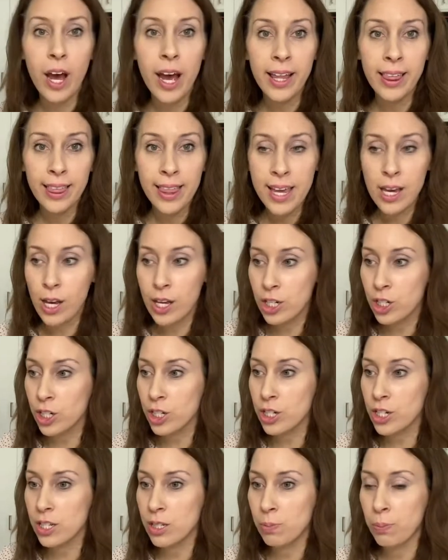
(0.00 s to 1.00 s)
I think I
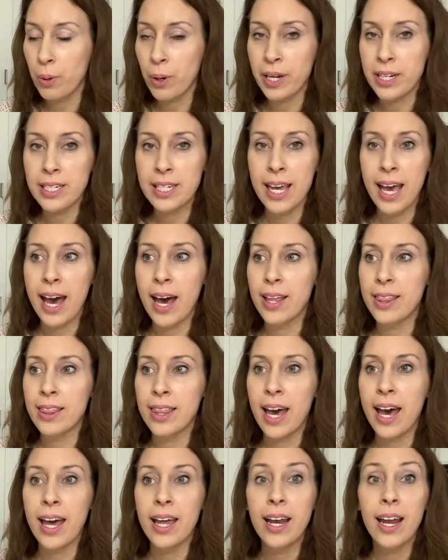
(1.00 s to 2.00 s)
should just point out
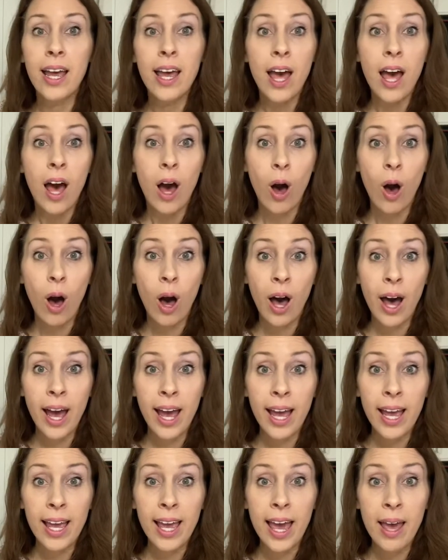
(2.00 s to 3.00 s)
that
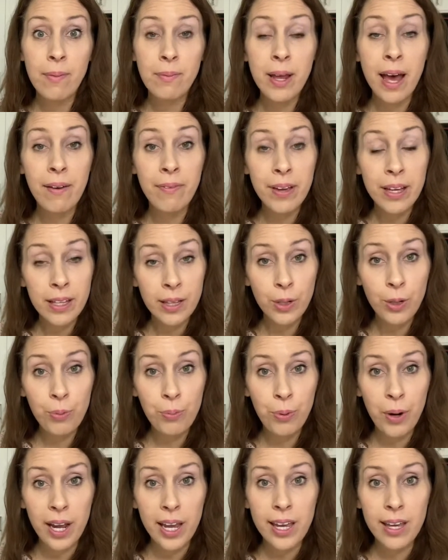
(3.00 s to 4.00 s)
I am having a little
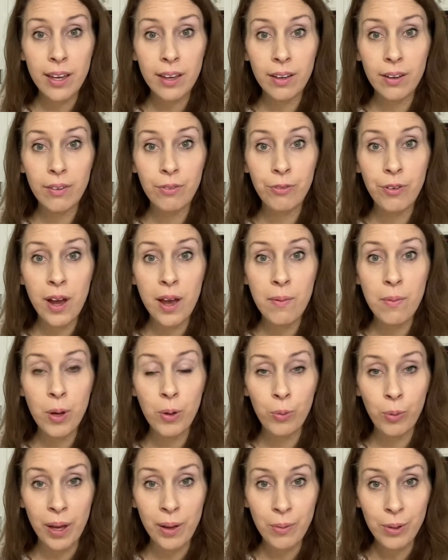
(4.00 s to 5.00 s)
break from
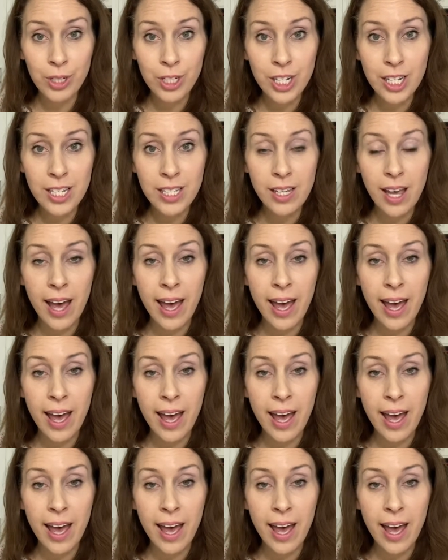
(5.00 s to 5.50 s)
Weight Watchers.